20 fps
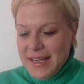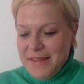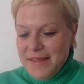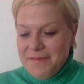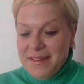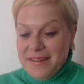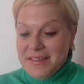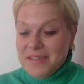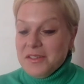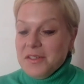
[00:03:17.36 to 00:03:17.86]

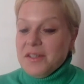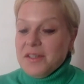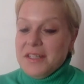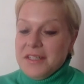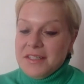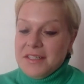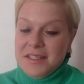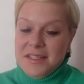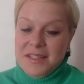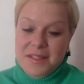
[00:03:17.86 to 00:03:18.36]

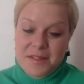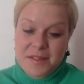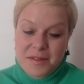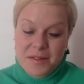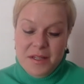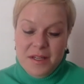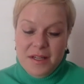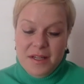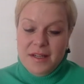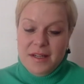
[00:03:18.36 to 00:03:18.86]
investors
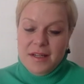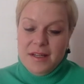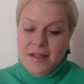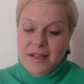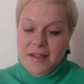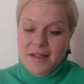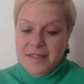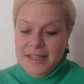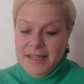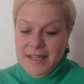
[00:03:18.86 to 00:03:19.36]

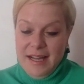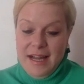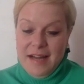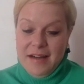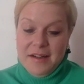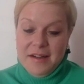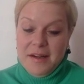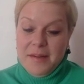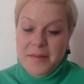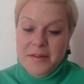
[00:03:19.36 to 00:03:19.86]
are
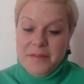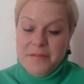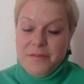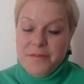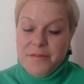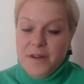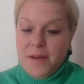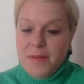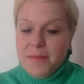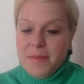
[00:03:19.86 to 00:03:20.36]
coming
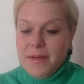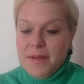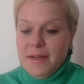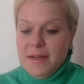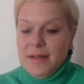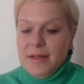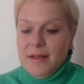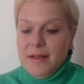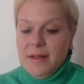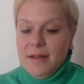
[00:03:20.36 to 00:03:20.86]
from
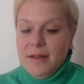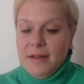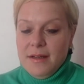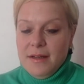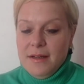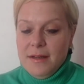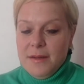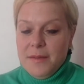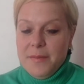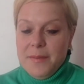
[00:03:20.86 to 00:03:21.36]

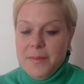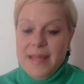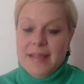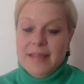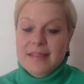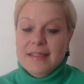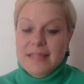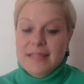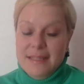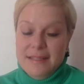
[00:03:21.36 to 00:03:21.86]

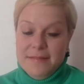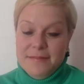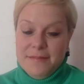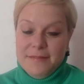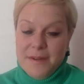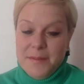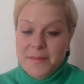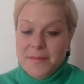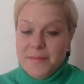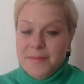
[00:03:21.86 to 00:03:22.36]
mainly
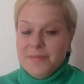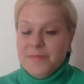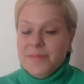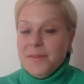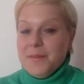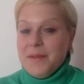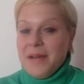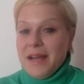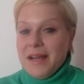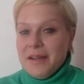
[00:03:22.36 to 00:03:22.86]
from
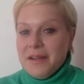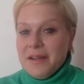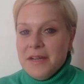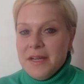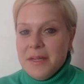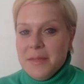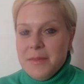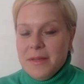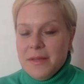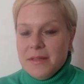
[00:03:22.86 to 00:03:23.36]

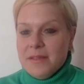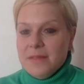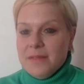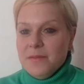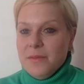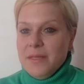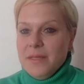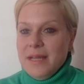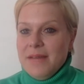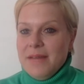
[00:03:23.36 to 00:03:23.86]
Hungary, but
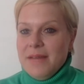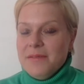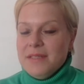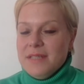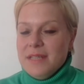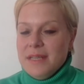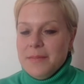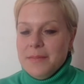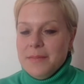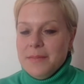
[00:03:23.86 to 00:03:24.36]
we have
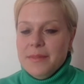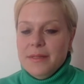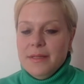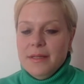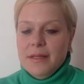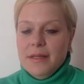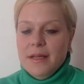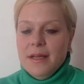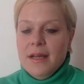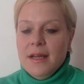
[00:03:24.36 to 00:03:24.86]
some
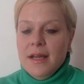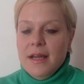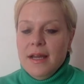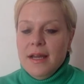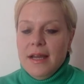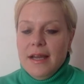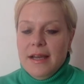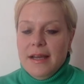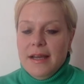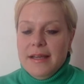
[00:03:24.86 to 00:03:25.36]

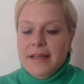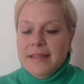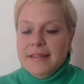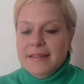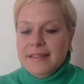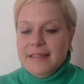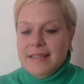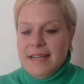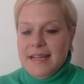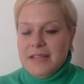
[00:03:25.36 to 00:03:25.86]

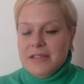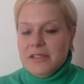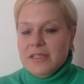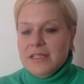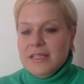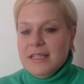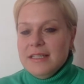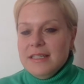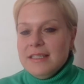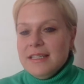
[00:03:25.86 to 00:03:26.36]

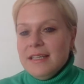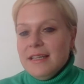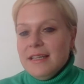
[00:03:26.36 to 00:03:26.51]
international